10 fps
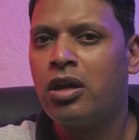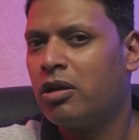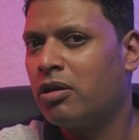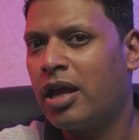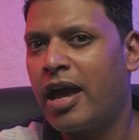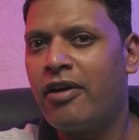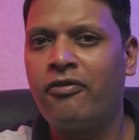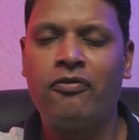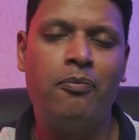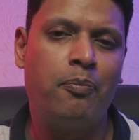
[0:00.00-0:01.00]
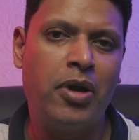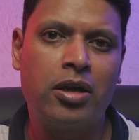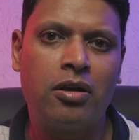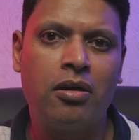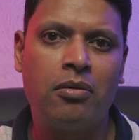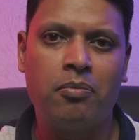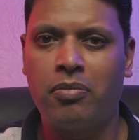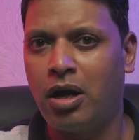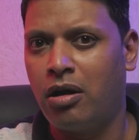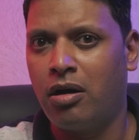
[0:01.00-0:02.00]
you'll have better
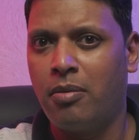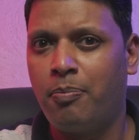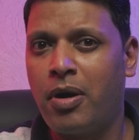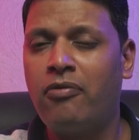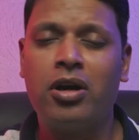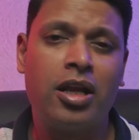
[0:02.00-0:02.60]
power